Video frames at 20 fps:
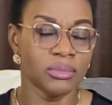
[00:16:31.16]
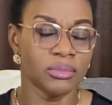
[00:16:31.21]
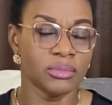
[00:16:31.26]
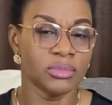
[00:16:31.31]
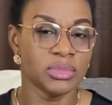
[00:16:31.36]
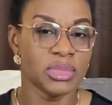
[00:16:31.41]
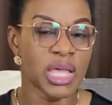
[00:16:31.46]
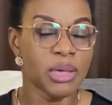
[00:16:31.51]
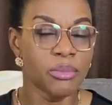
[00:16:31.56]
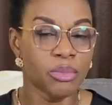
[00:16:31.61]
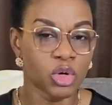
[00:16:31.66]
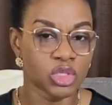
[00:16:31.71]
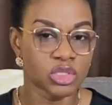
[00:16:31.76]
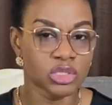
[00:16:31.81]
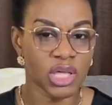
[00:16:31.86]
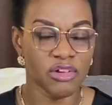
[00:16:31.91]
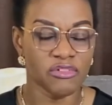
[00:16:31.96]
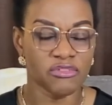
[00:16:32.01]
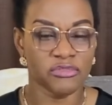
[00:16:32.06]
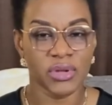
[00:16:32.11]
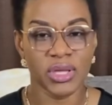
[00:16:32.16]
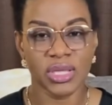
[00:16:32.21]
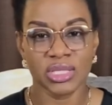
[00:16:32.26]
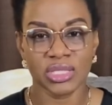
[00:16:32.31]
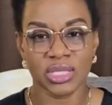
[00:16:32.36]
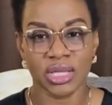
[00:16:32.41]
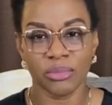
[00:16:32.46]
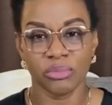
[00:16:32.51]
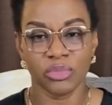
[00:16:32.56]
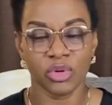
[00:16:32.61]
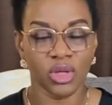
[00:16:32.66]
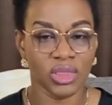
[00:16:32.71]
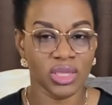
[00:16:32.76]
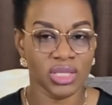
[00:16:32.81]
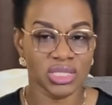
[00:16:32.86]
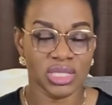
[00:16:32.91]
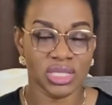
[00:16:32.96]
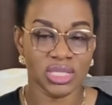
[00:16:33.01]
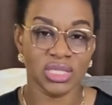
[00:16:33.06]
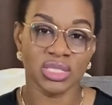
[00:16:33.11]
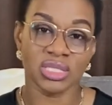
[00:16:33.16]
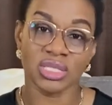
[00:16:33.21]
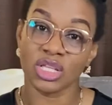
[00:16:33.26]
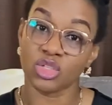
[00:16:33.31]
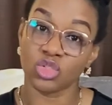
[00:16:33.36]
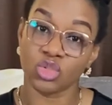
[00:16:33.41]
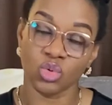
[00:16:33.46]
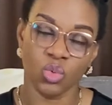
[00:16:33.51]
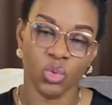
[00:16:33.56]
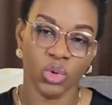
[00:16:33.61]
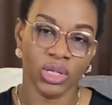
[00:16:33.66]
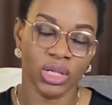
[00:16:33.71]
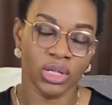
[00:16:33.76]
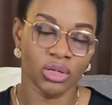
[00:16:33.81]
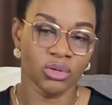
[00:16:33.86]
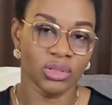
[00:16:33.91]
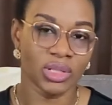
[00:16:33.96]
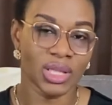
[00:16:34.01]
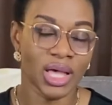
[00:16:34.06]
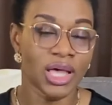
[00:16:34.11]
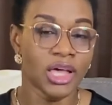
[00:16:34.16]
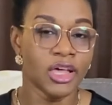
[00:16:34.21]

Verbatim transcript: neighbors and friends and brothers and sisters to one another.